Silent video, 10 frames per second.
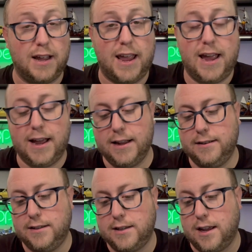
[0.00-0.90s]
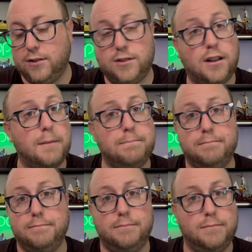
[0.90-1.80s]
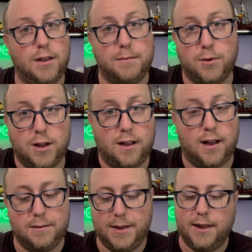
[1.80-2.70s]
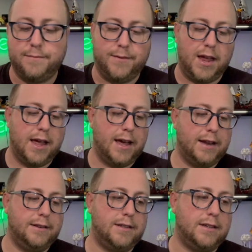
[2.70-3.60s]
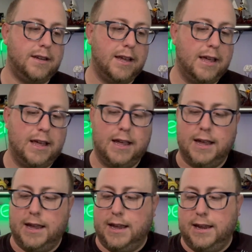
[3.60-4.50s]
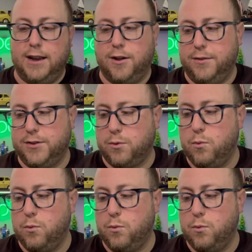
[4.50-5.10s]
And I looked it up on Brick Economy, and these